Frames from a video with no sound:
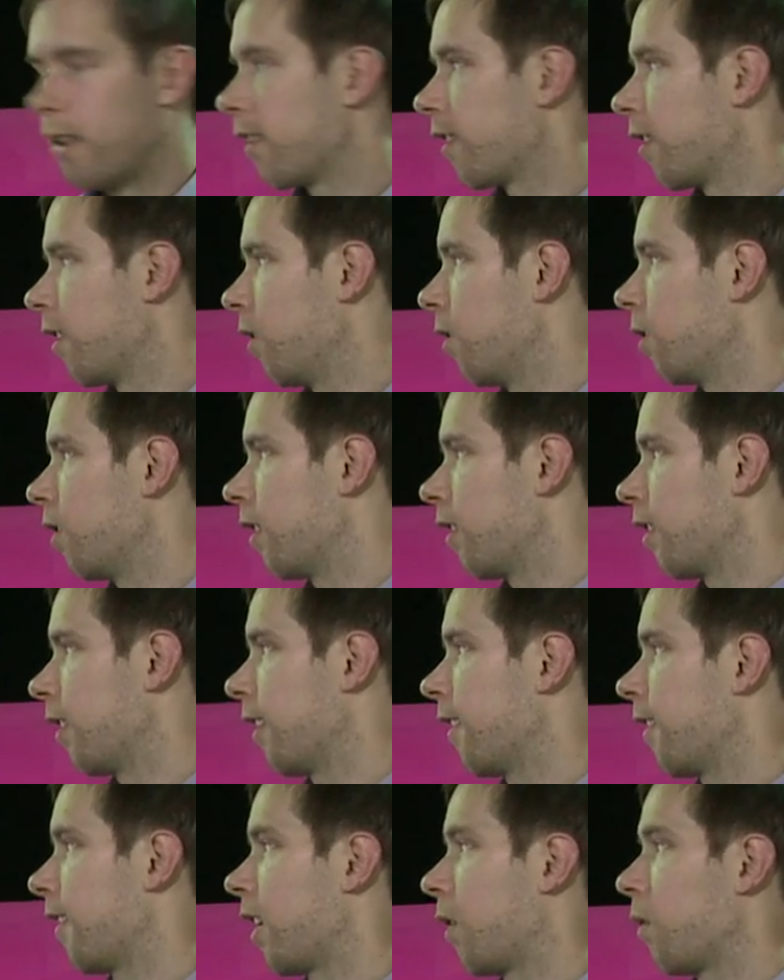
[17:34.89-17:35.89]
So
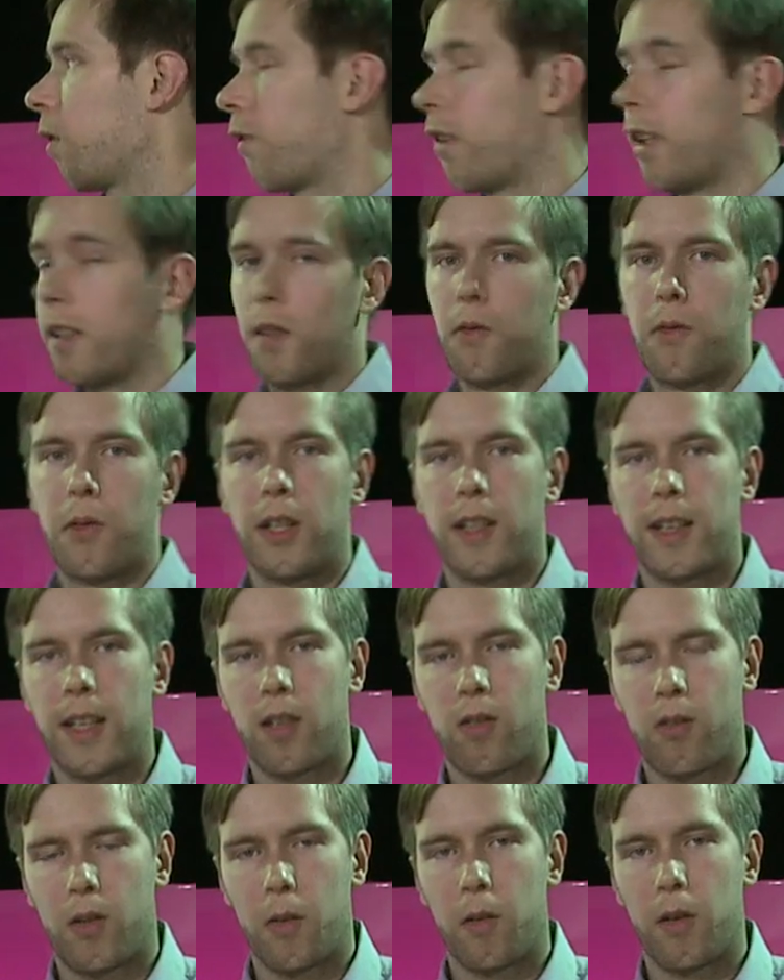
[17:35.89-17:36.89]
this is how we find the free
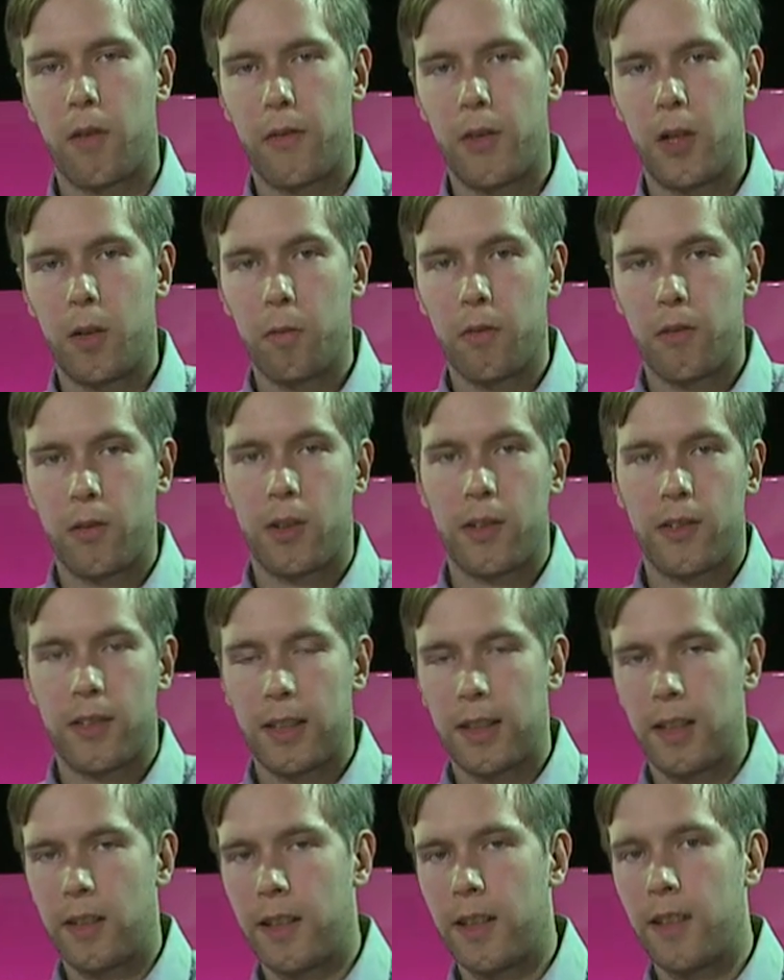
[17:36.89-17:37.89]
cash flow of a firm for a
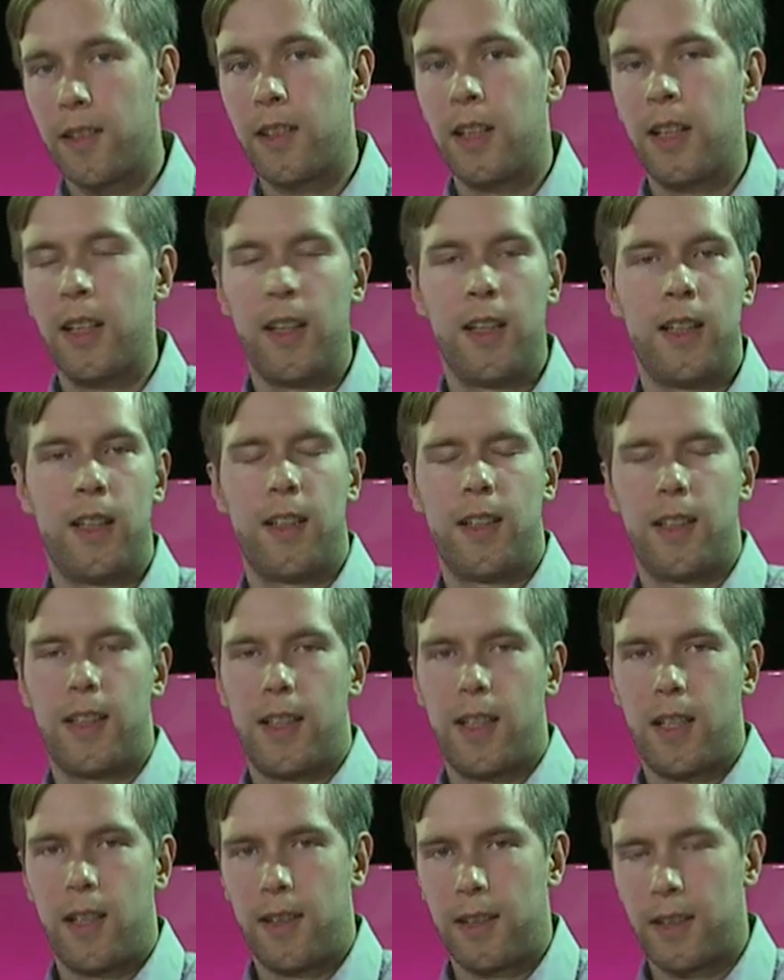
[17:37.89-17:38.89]
single year.
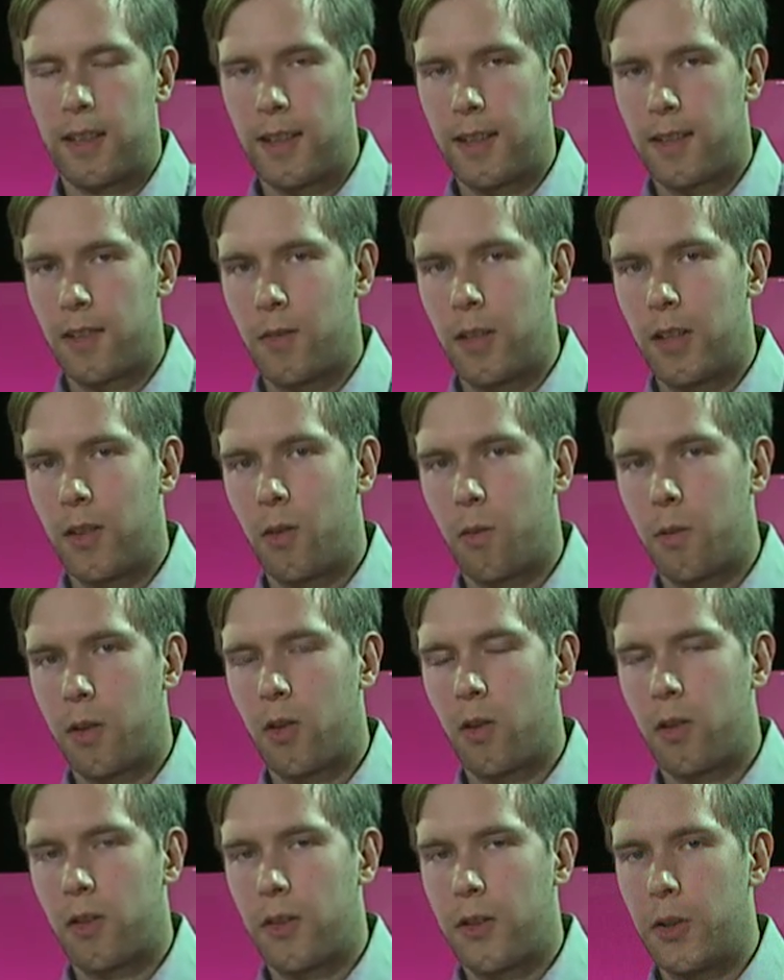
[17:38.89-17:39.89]
And in the next video,
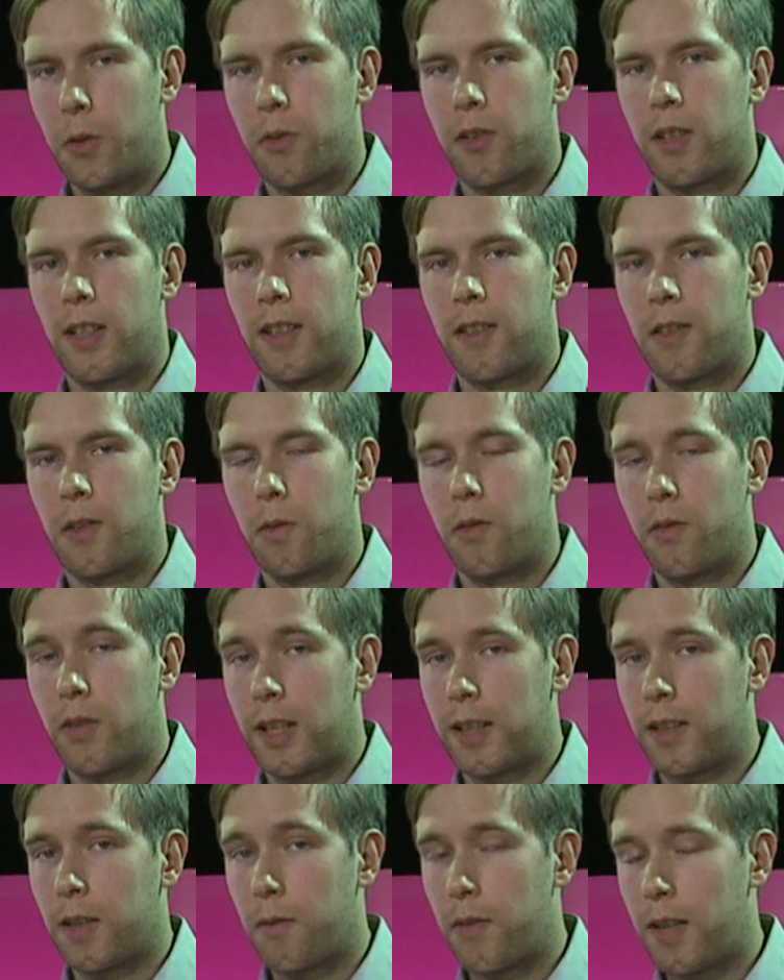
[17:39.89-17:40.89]
we're going to use that to
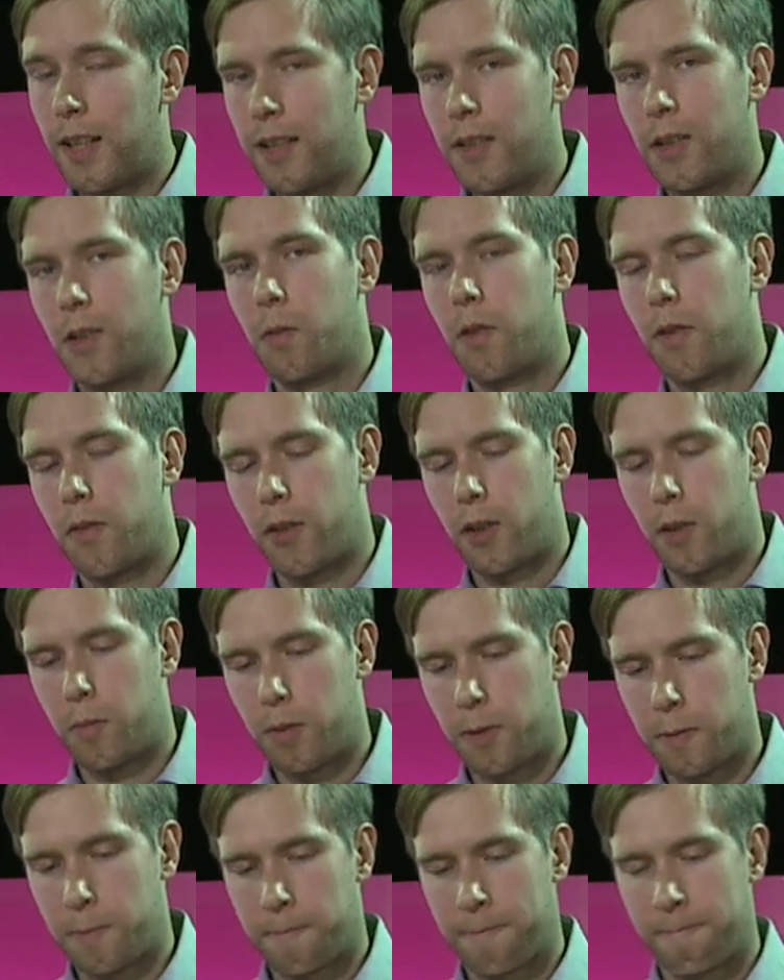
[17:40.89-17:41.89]
find the value of a
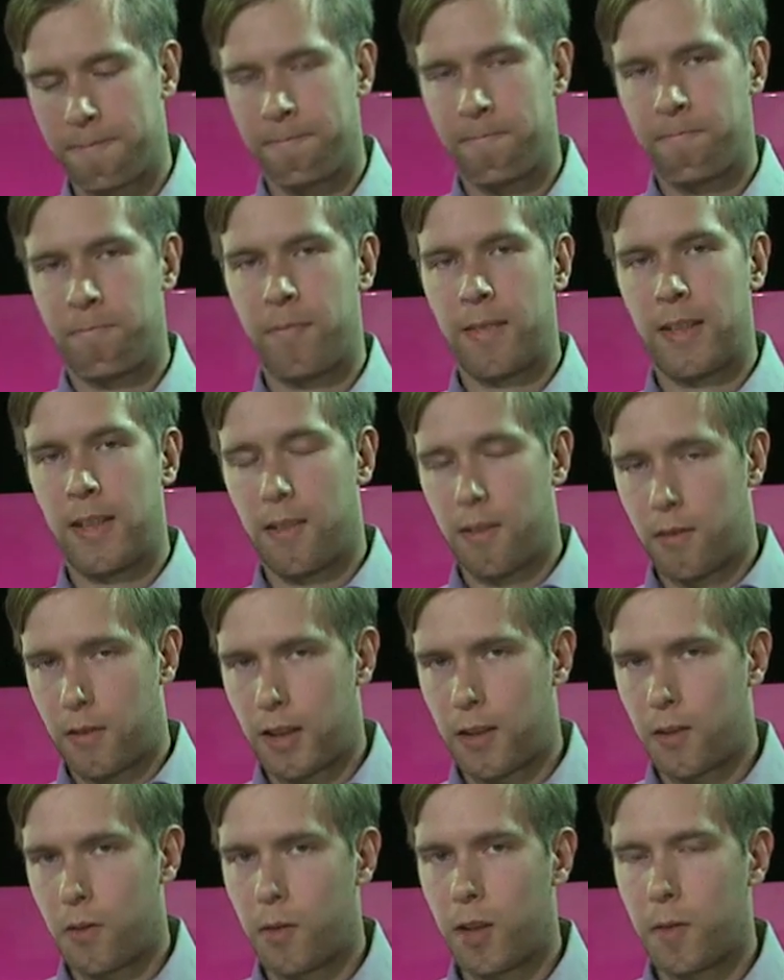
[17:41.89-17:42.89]
firm.
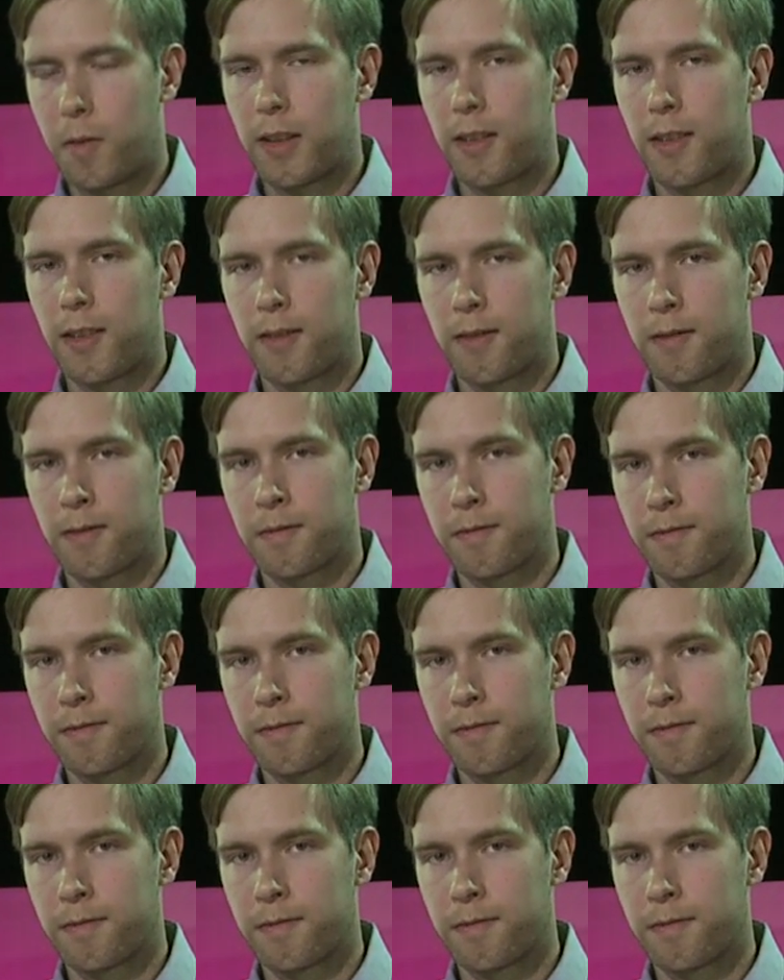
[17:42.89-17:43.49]
Thank you very much.